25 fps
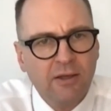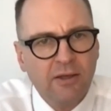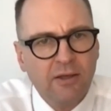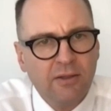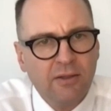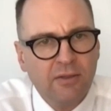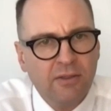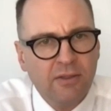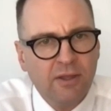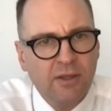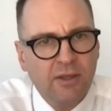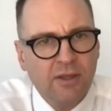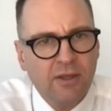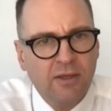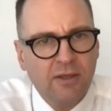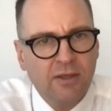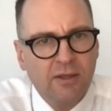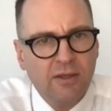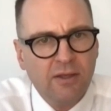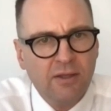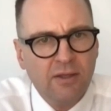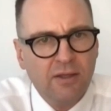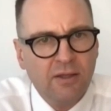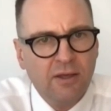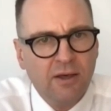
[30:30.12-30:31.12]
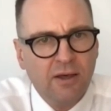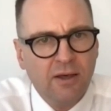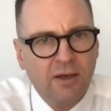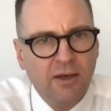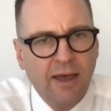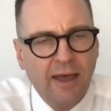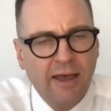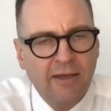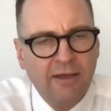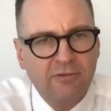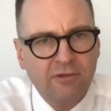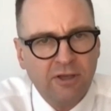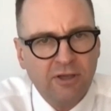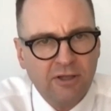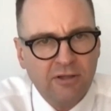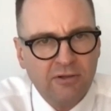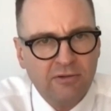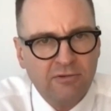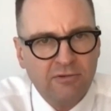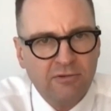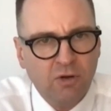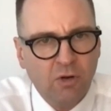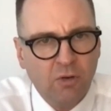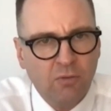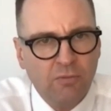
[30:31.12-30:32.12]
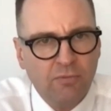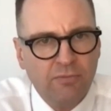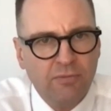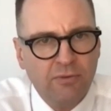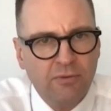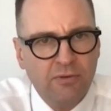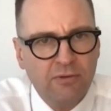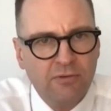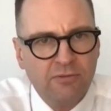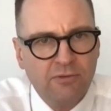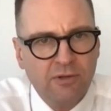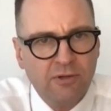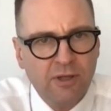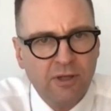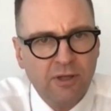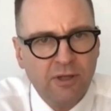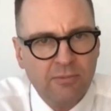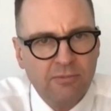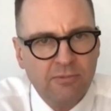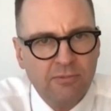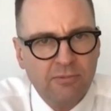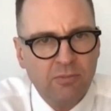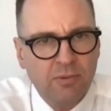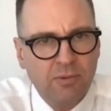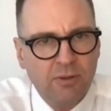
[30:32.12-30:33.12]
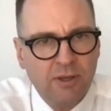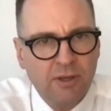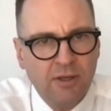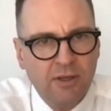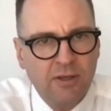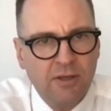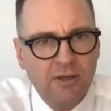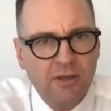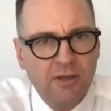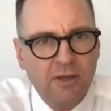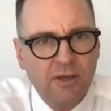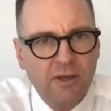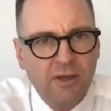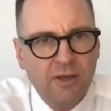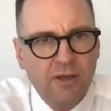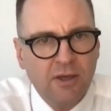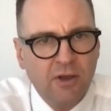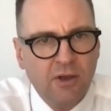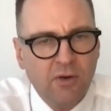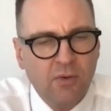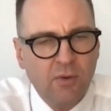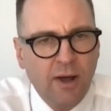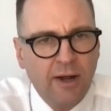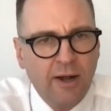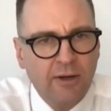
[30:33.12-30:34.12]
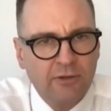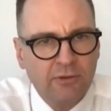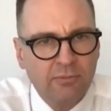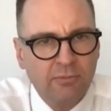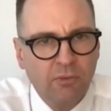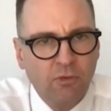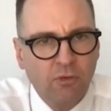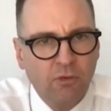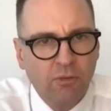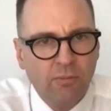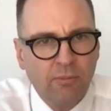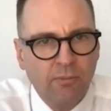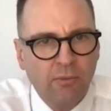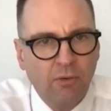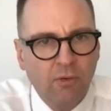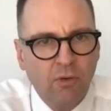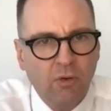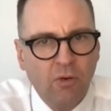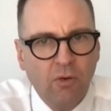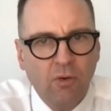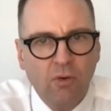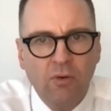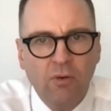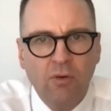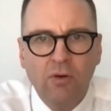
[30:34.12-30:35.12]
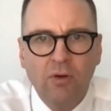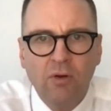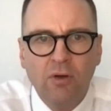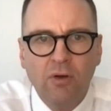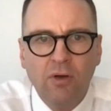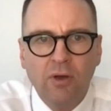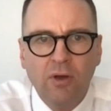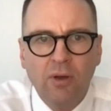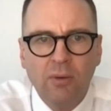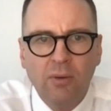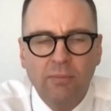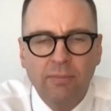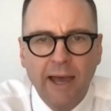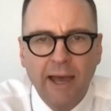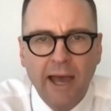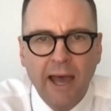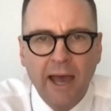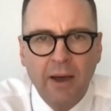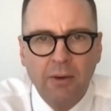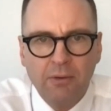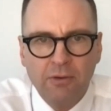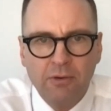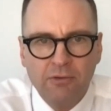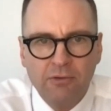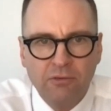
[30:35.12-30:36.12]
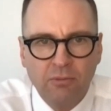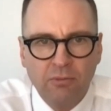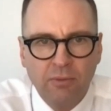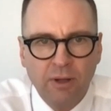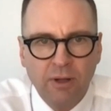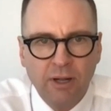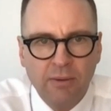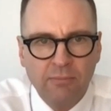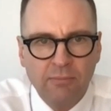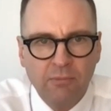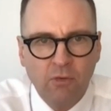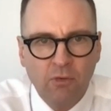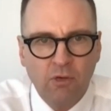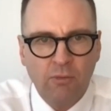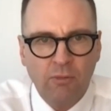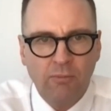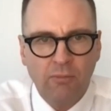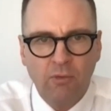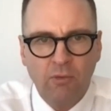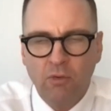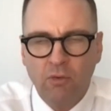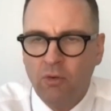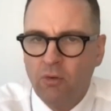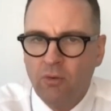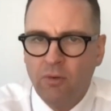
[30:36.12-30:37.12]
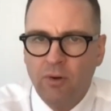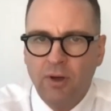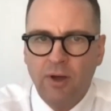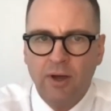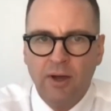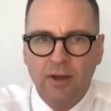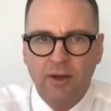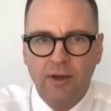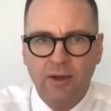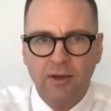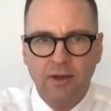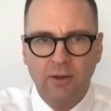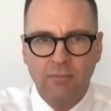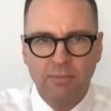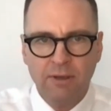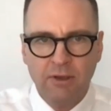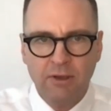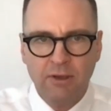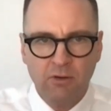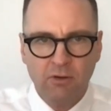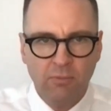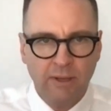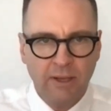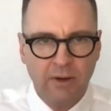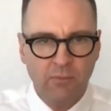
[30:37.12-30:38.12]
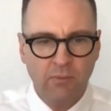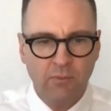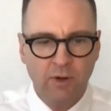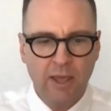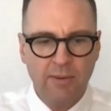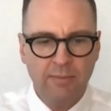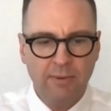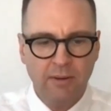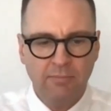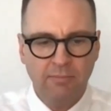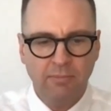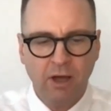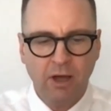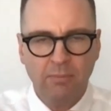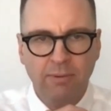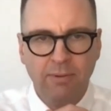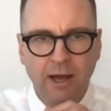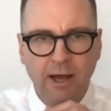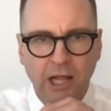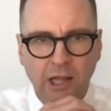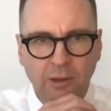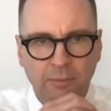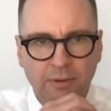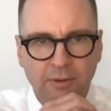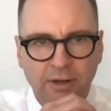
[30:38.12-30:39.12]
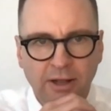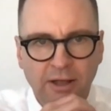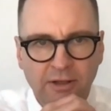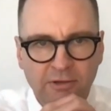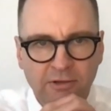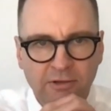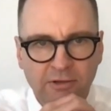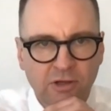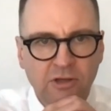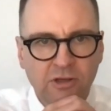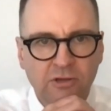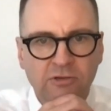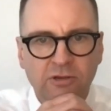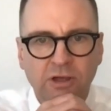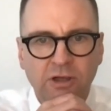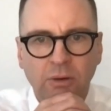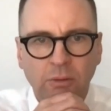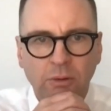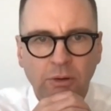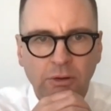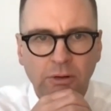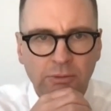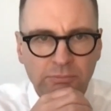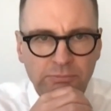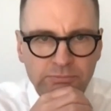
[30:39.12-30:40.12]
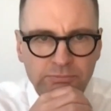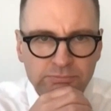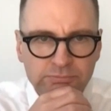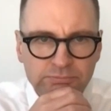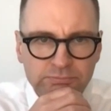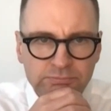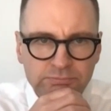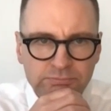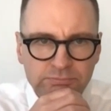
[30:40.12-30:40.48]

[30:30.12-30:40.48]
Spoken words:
the ASIC itself seems to be granted more and more powers and more a bigger and bigger remit by Parliament as the years go on.